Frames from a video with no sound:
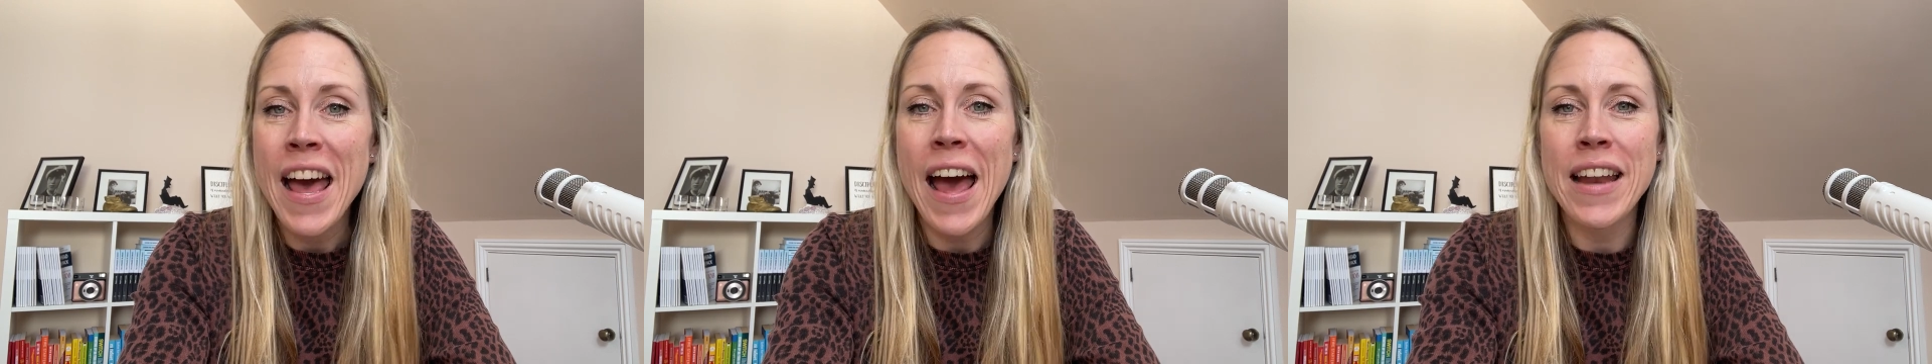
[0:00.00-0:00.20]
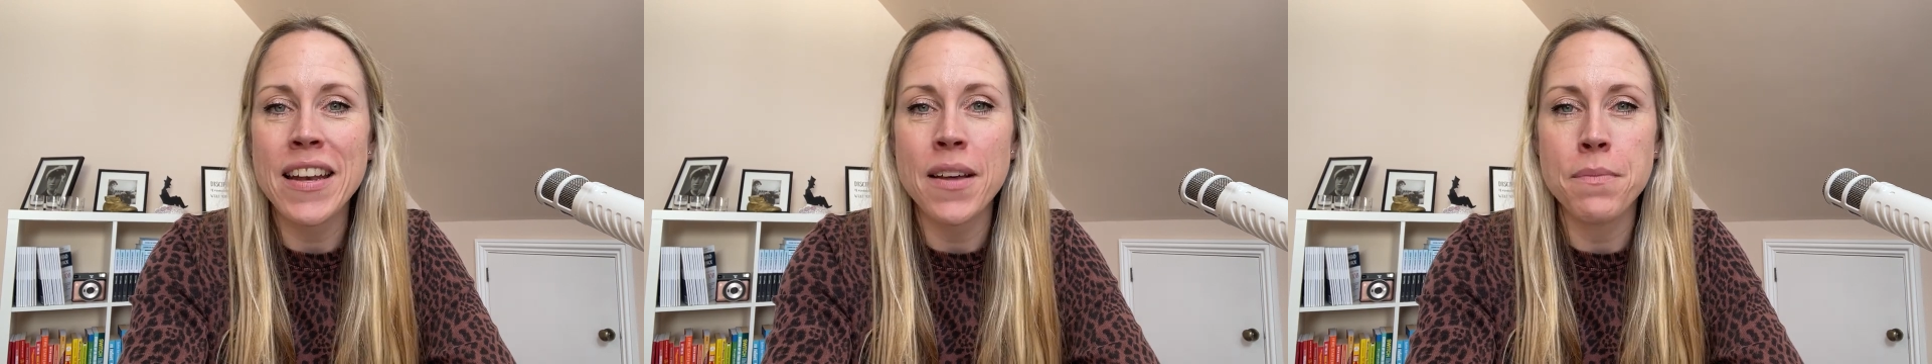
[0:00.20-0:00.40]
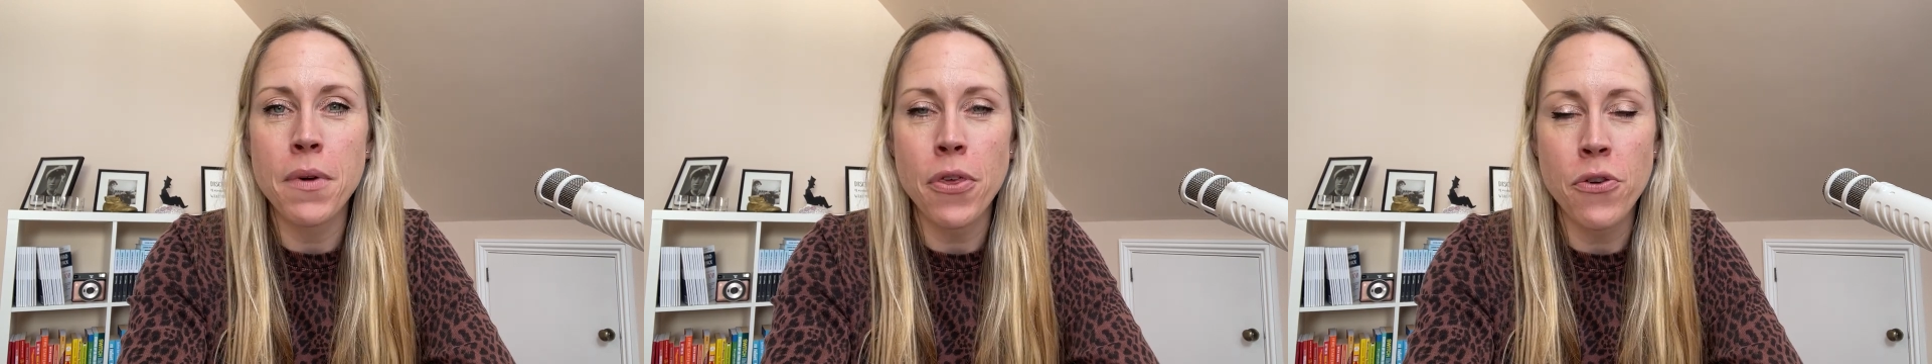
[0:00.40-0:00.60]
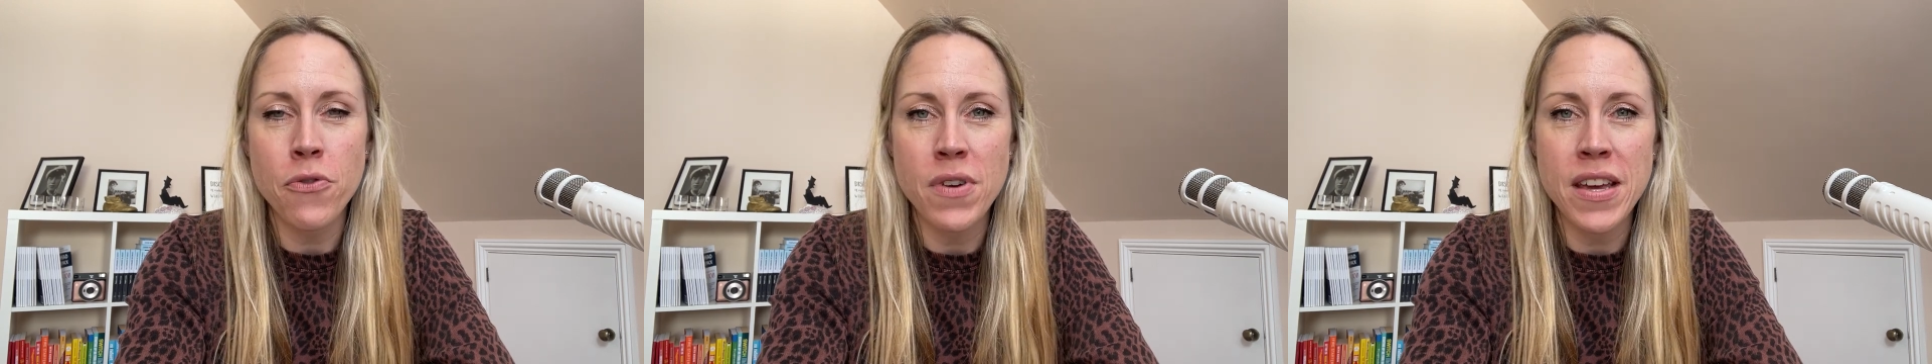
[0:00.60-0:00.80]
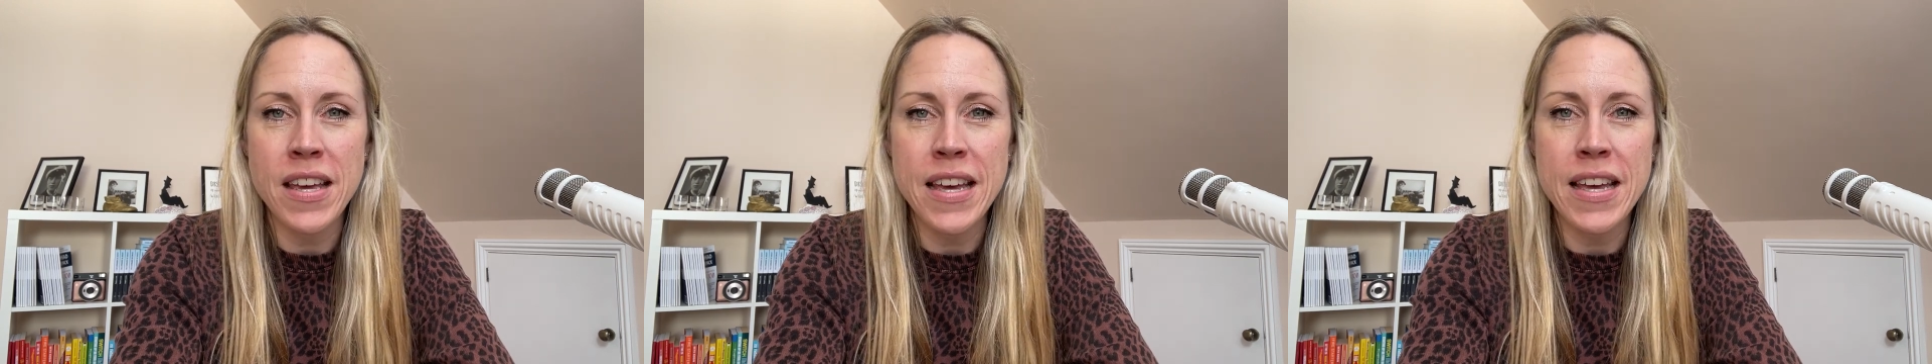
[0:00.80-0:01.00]
And number
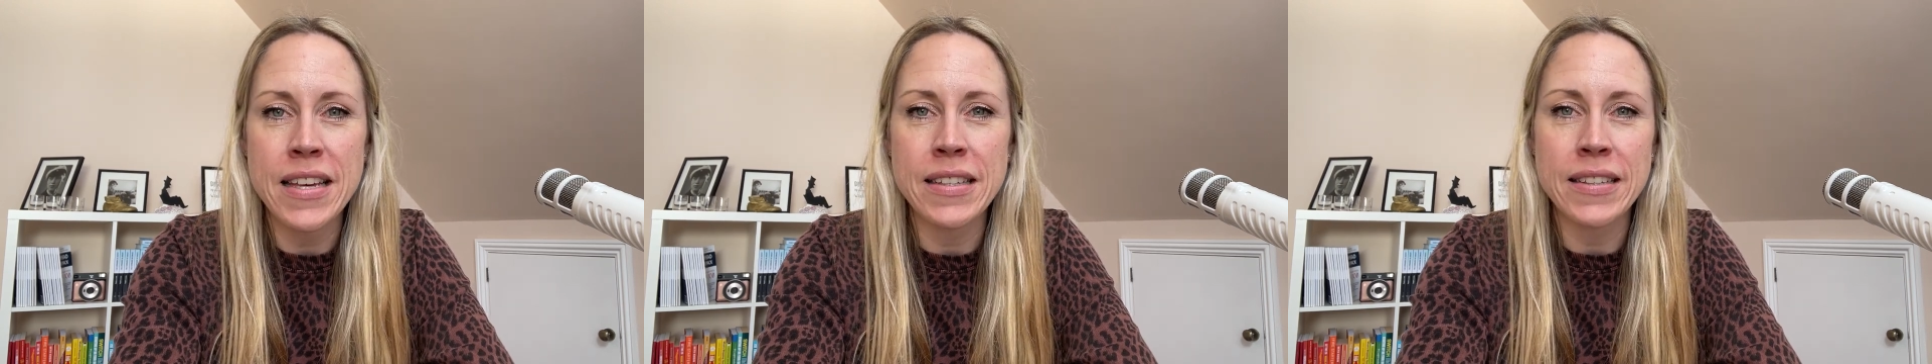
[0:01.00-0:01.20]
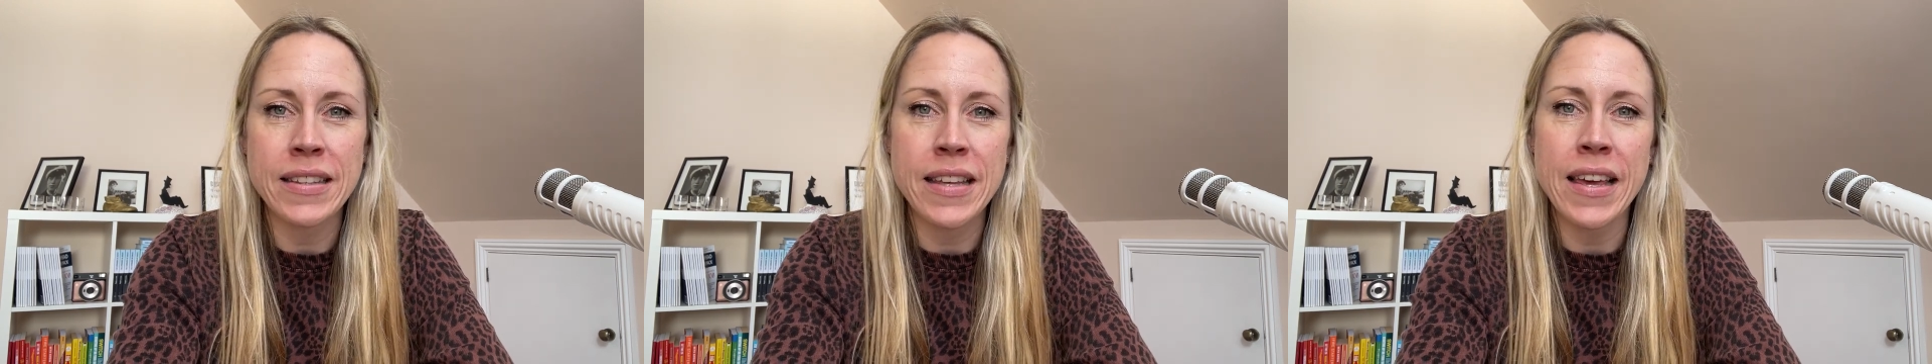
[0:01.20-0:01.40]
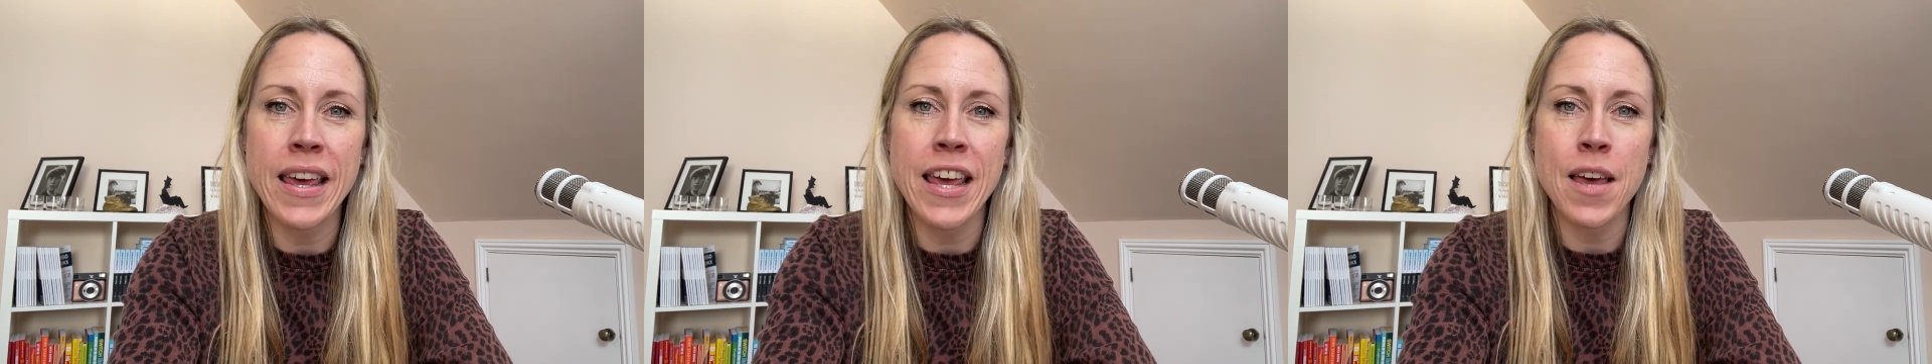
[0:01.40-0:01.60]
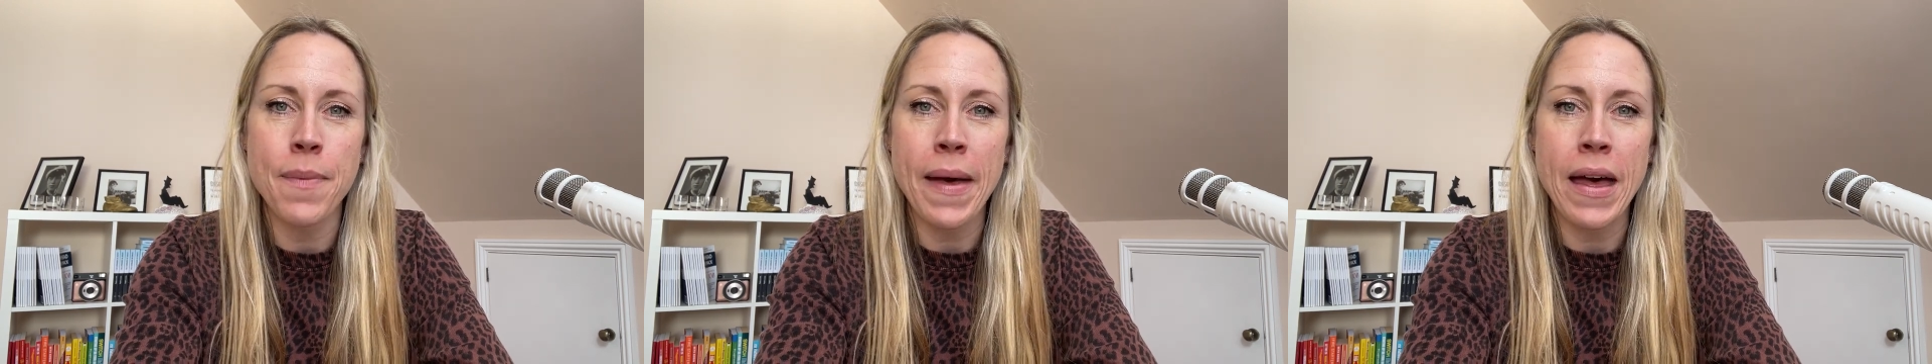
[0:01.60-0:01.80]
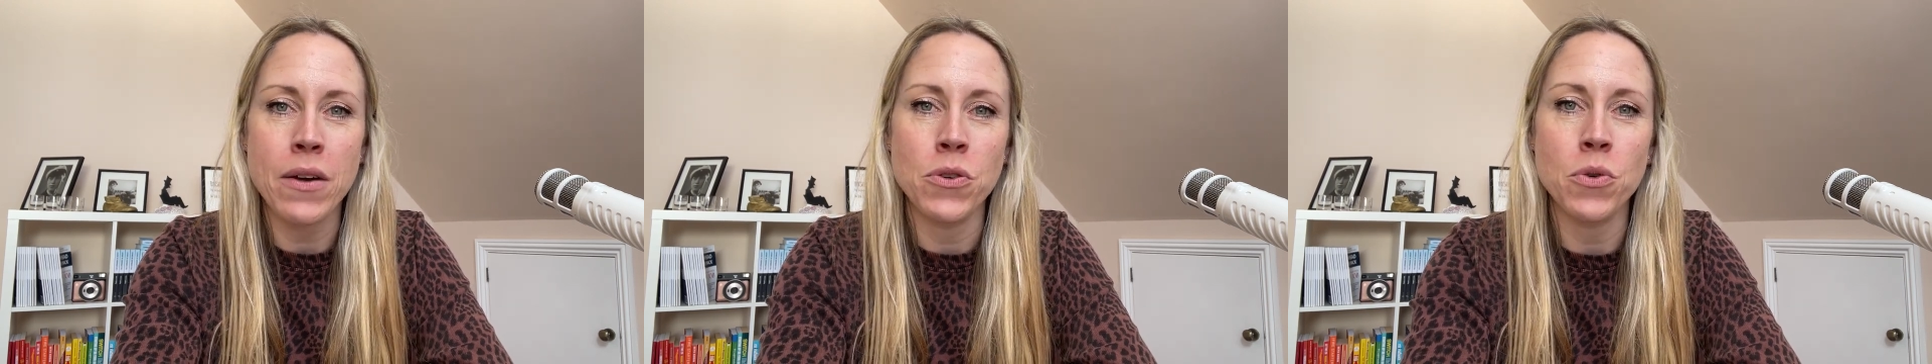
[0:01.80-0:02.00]
three is thinking
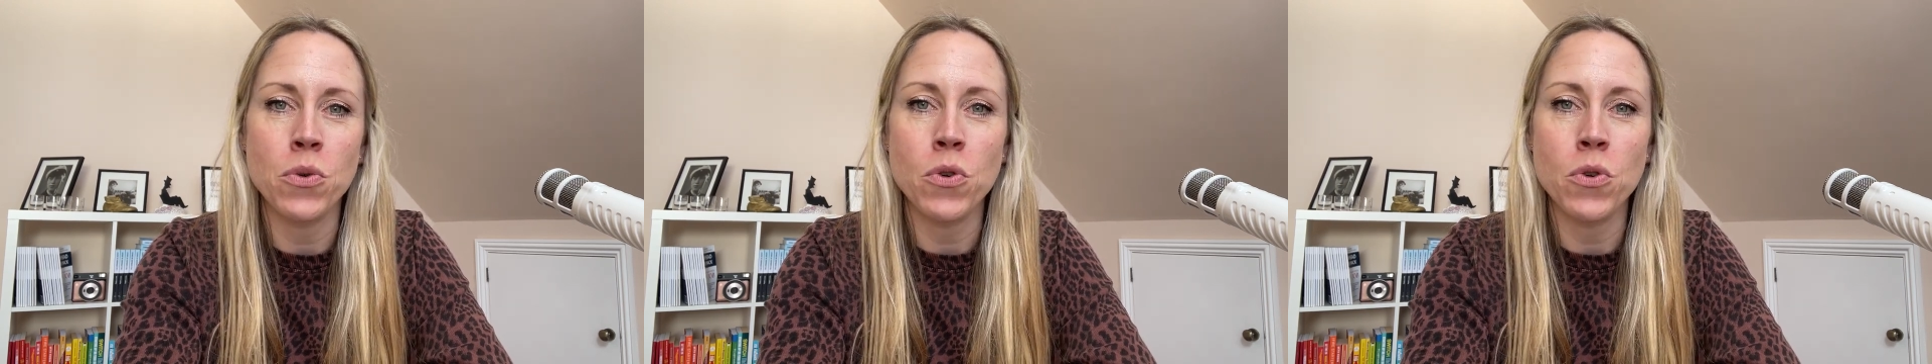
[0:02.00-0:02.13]
about your